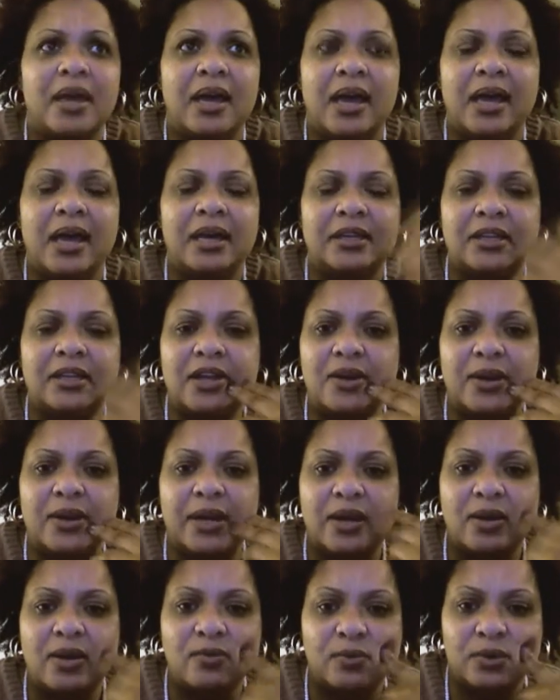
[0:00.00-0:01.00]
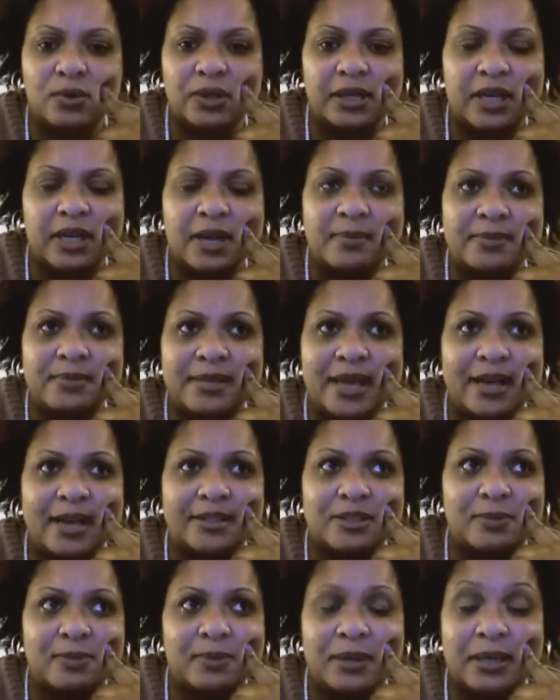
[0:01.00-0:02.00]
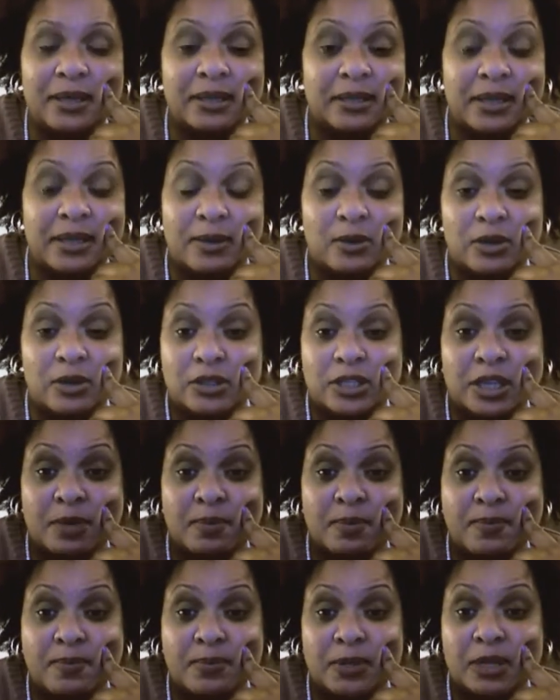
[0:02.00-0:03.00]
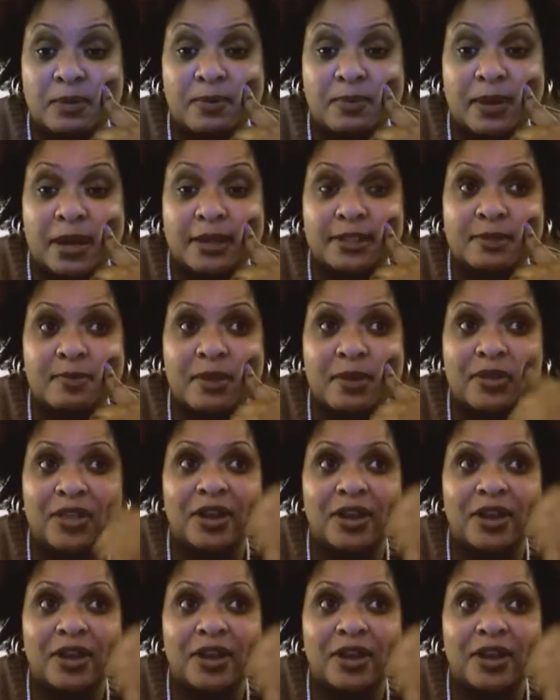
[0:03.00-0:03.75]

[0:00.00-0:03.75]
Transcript: And, you know, it, really comes out to be 10, 10 pounds a month.